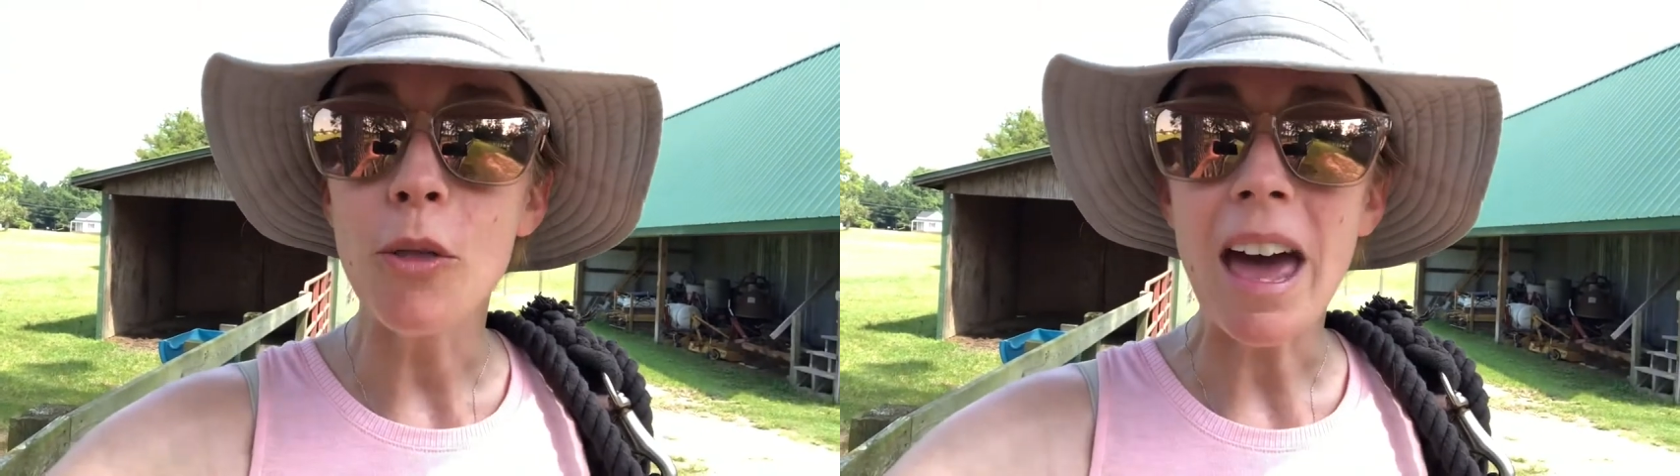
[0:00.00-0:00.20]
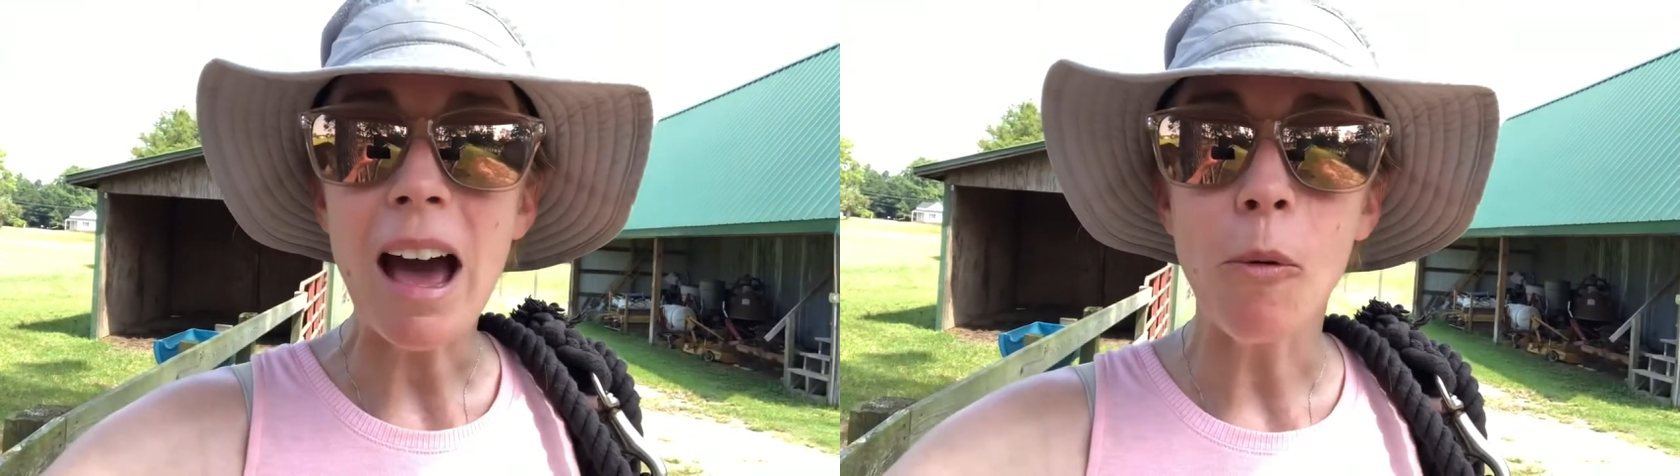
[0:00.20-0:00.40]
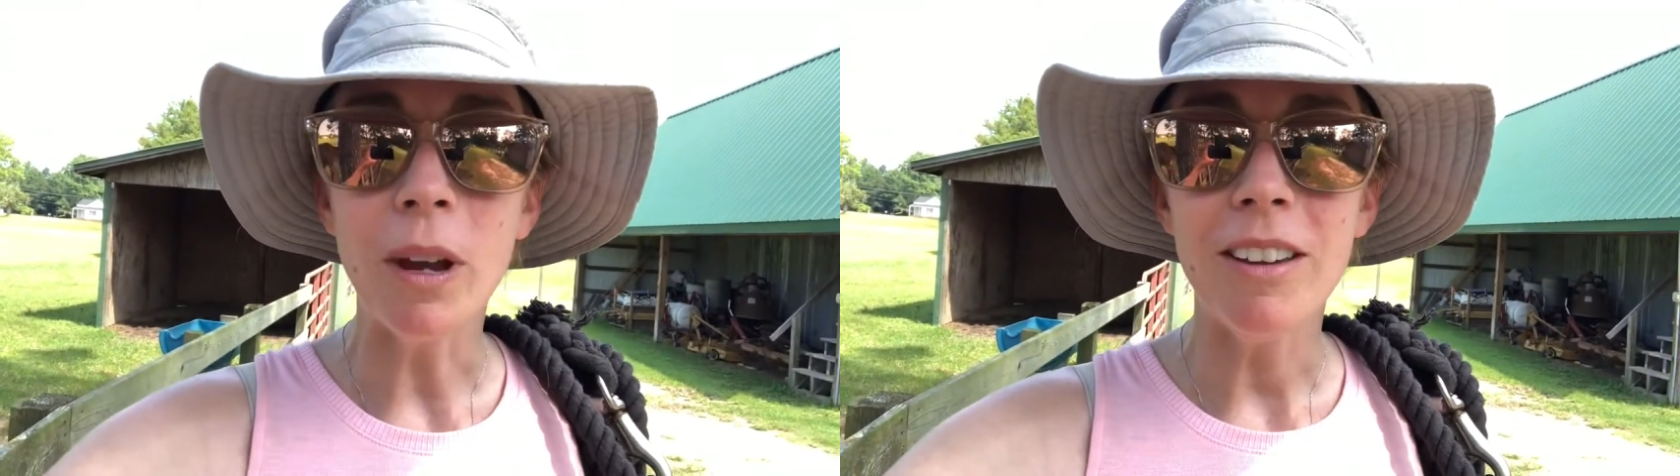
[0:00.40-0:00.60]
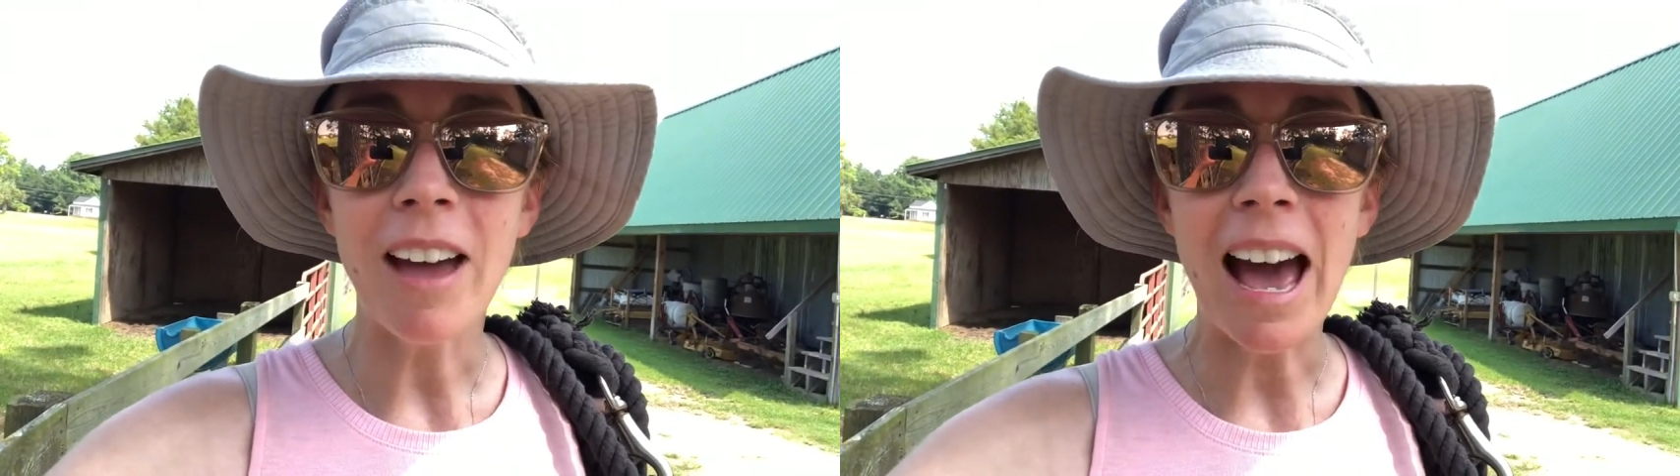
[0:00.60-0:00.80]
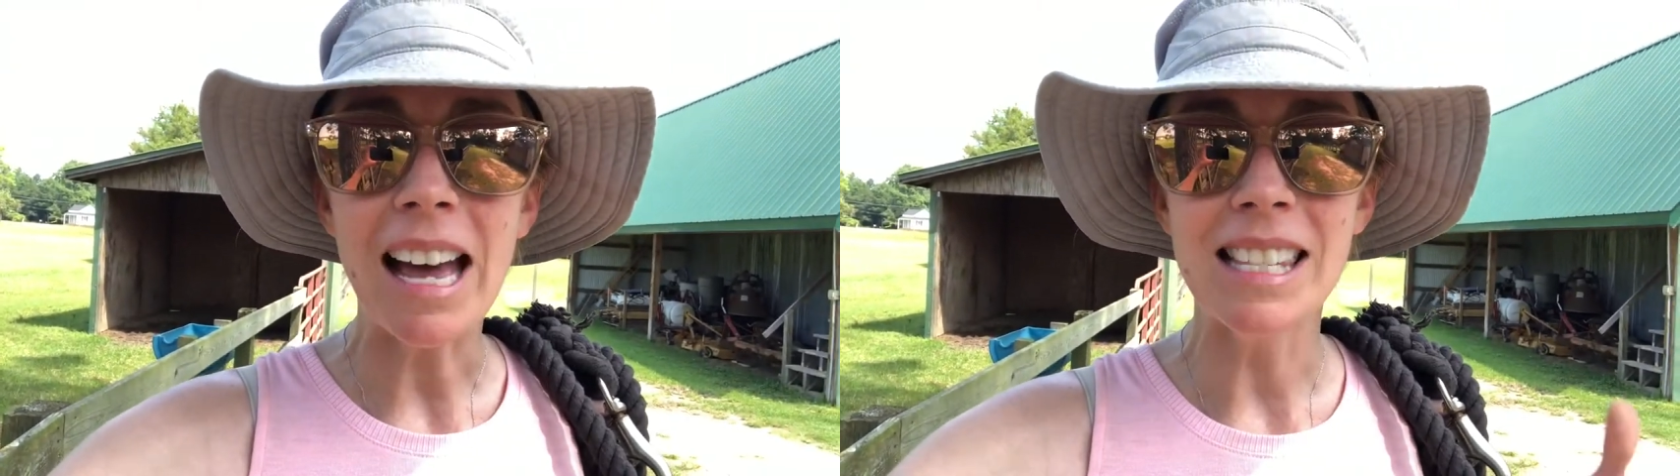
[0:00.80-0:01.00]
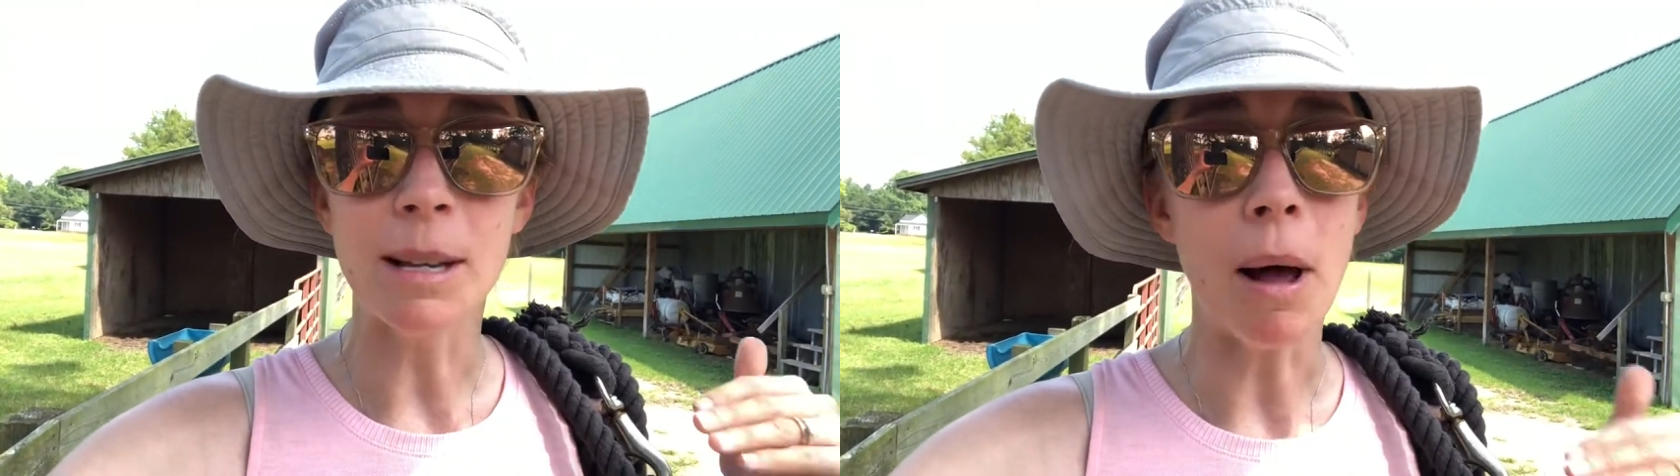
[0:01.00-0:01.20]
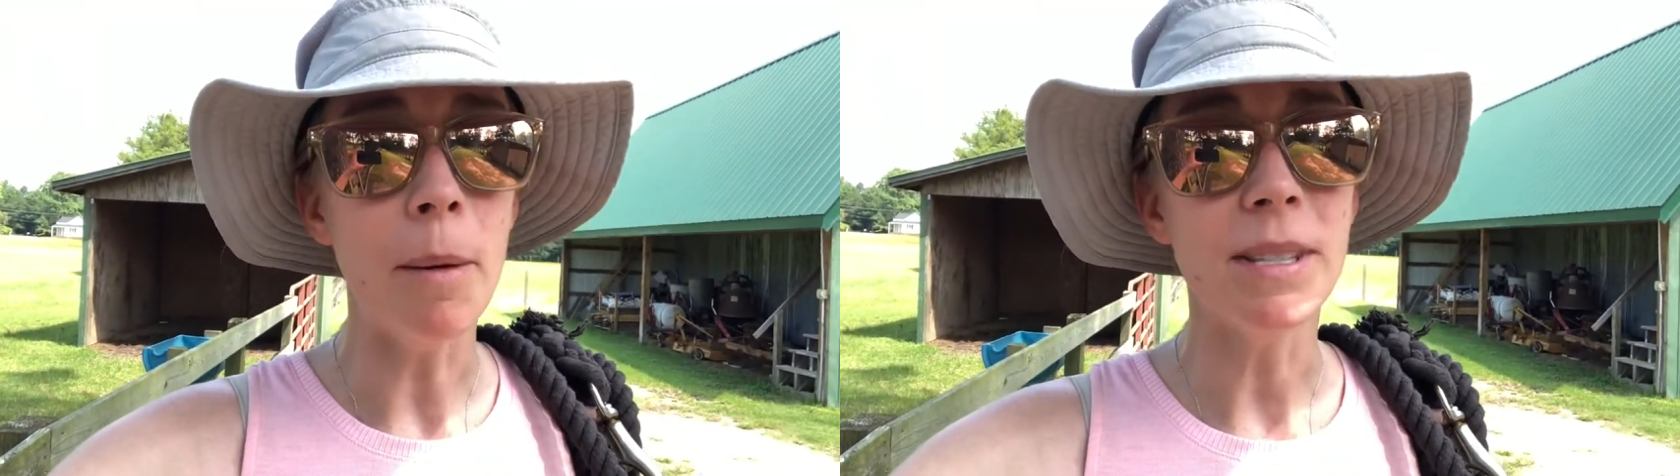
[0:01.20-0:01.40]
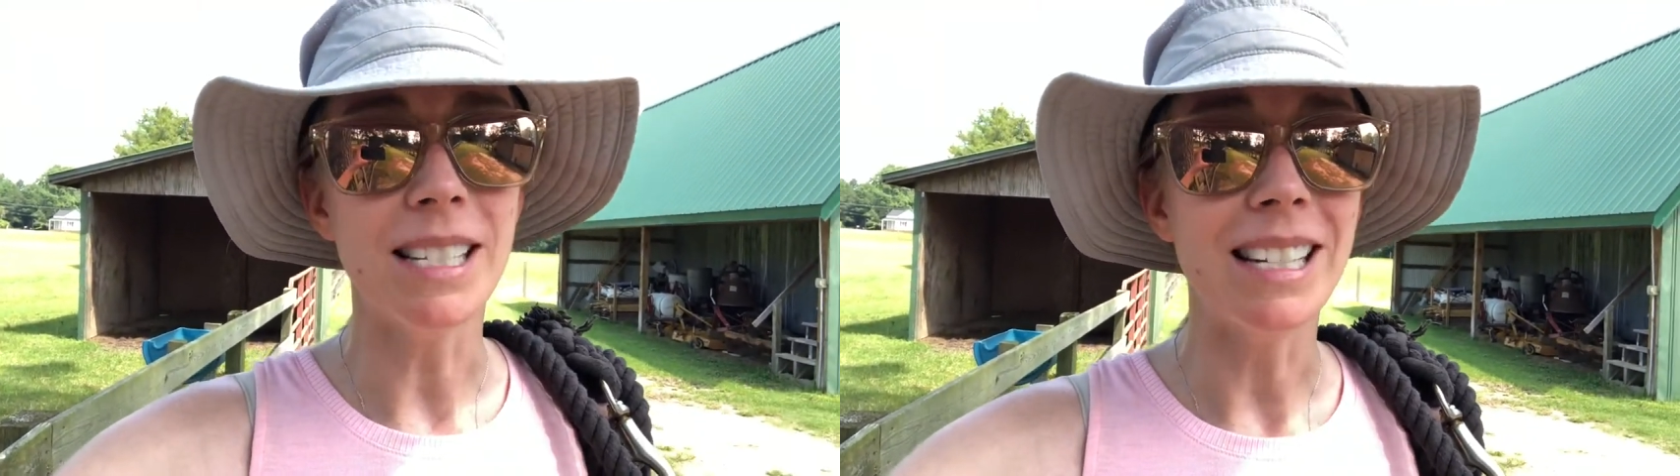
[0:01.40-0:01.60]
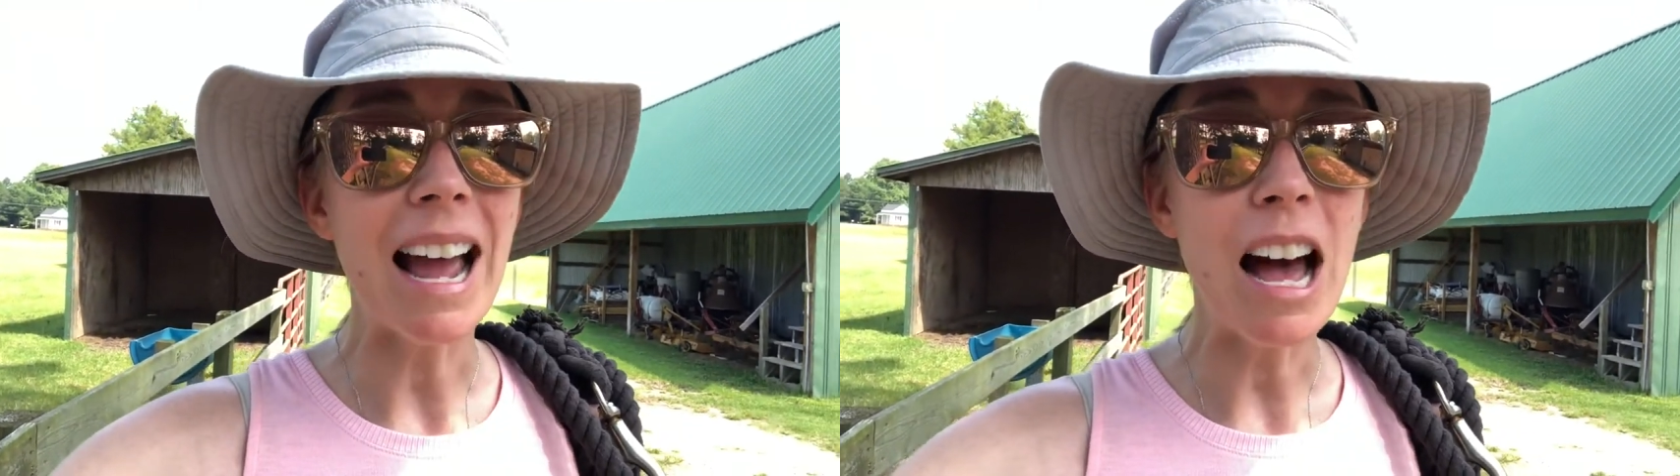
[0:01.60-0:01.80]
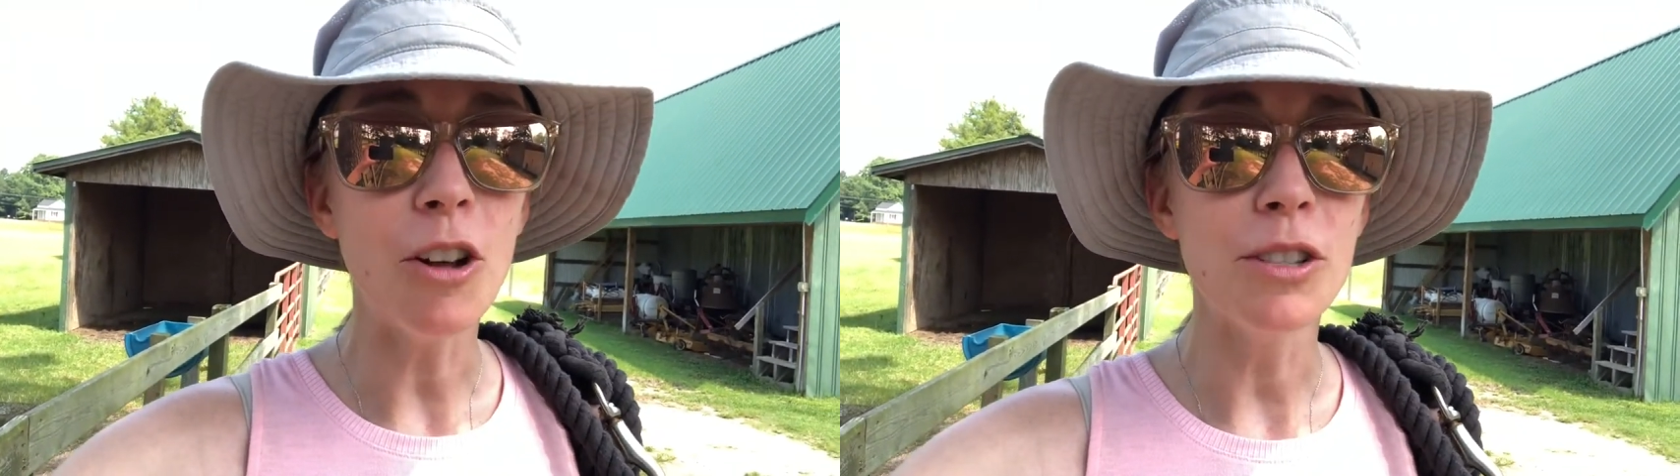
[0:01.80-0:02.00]
that we've had some ups and
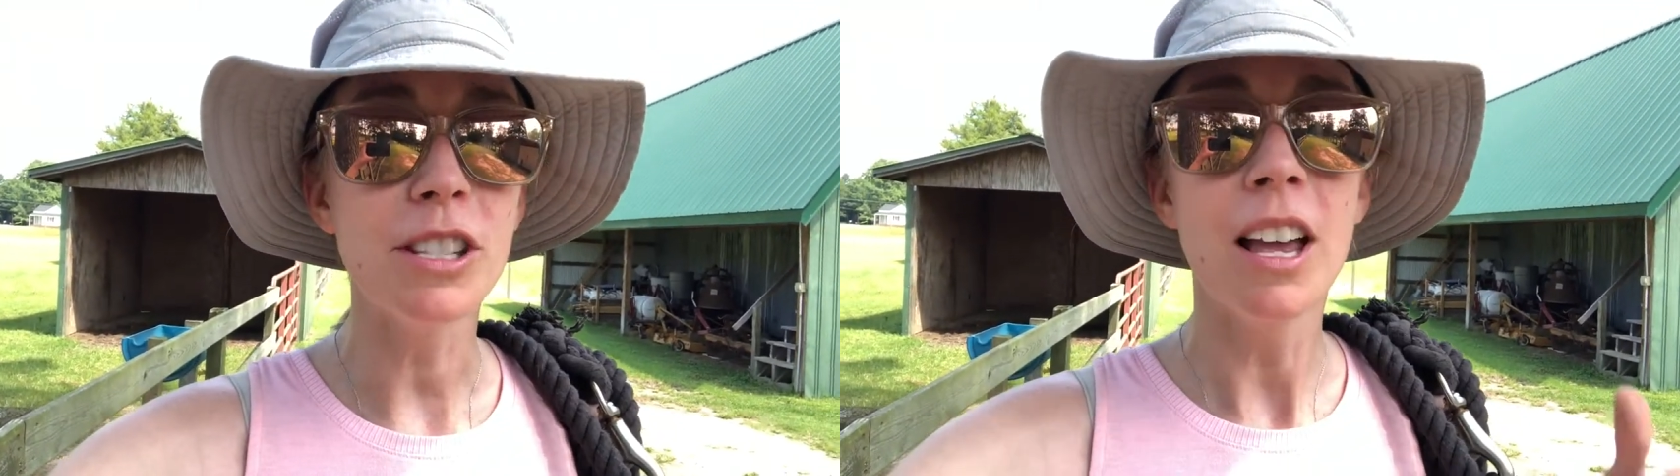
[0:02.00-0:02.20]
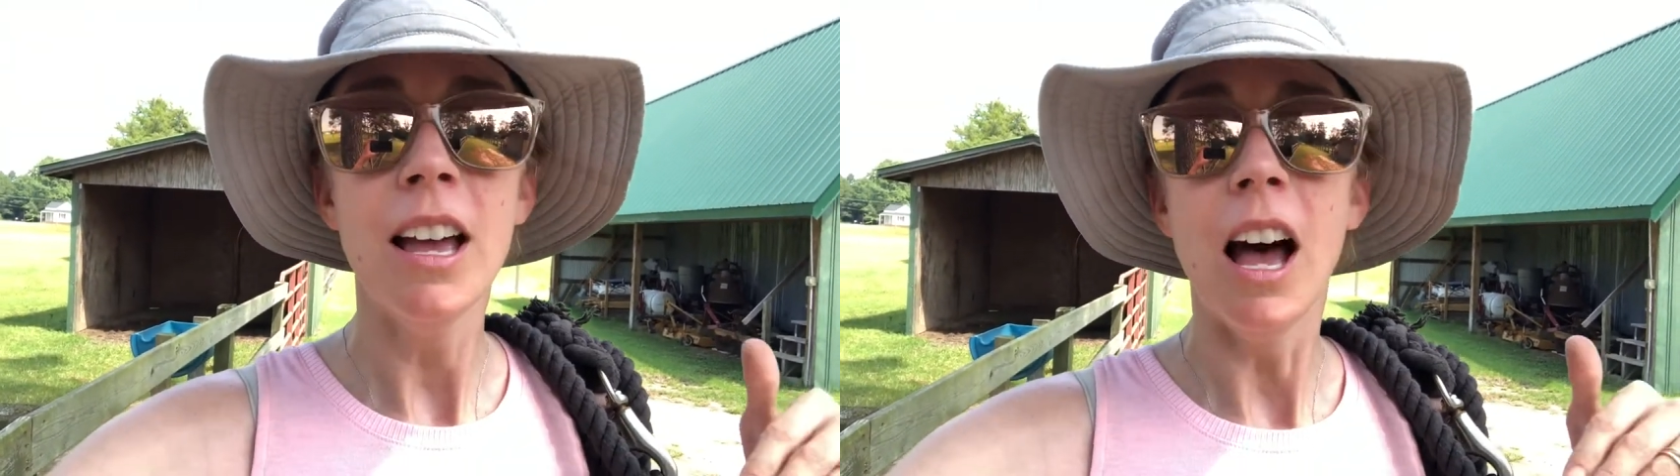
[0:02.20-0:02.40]
downs.